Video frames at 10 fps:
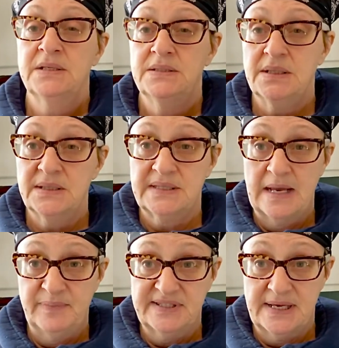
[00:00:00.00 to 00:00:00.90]
See this
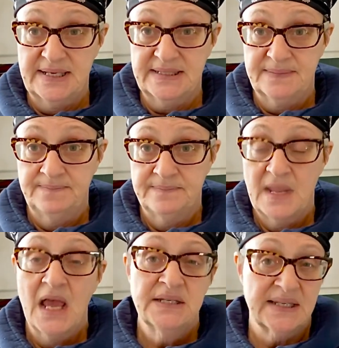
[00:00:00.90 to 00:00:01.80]
applesauce?
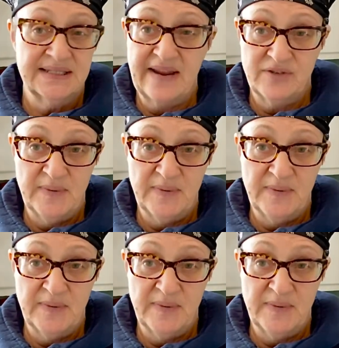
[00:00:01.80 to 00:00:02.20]
Doesn't have to